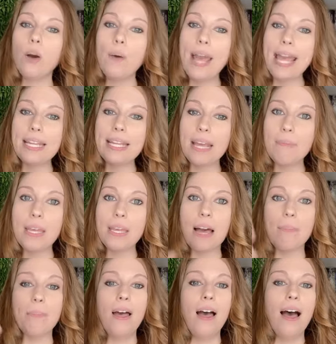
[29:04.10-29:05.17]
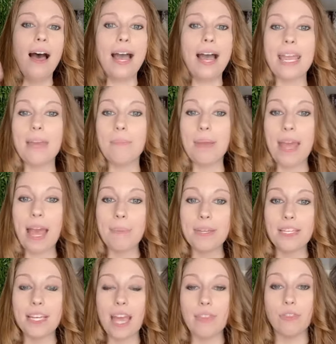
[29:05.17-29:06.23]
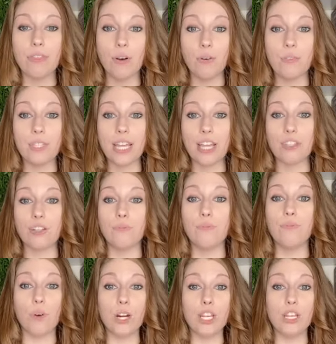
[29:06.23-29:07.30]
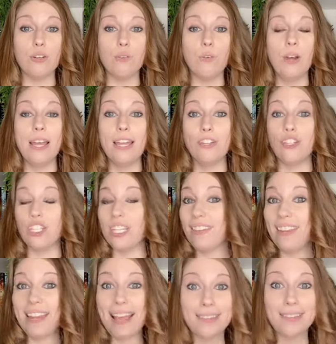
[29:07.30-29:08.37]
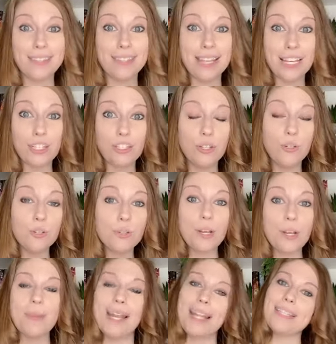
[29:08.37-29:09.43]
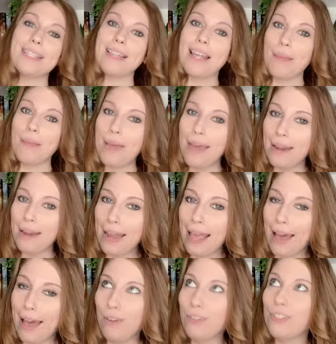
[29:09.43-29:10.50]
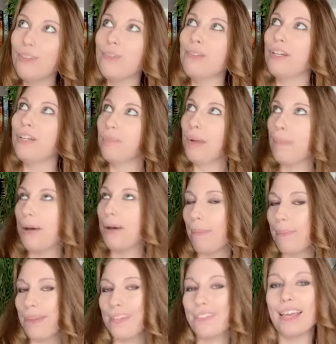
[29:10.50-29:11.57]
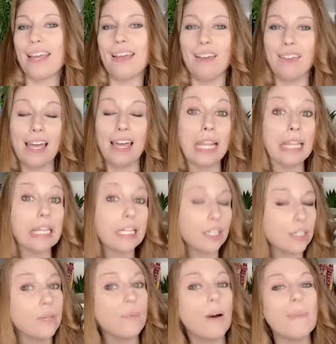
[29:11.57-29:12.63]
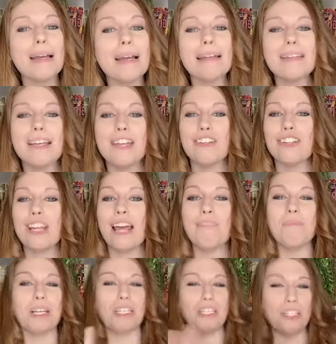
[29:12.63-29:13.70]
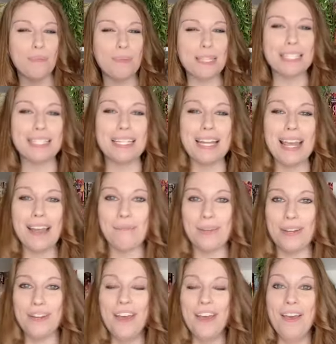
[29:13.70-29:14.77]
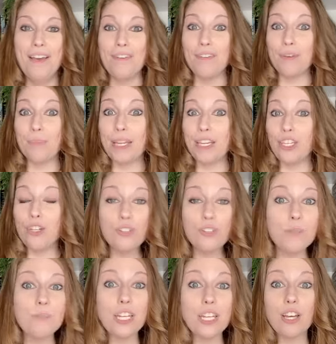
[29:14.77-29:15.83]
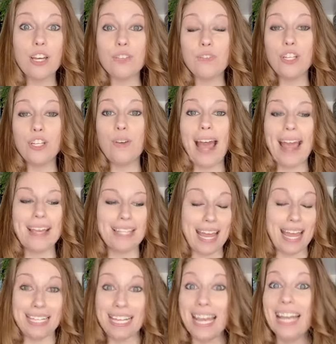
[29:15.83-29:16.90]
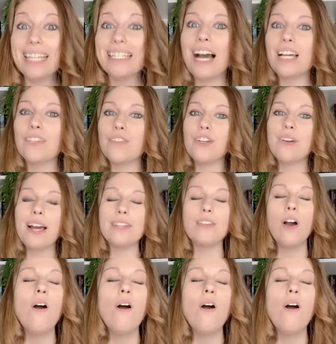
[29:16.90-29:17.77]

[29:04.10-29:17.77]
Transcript: ahead and hit me up. I am happy to get those answered for you just in the next like two, three minutes, and then I'm headed out. You can hear my puppies. They, they clearly want my attention. I've been a little busy today. I've been filming YouTube videos for you guys and TikToks for you guys.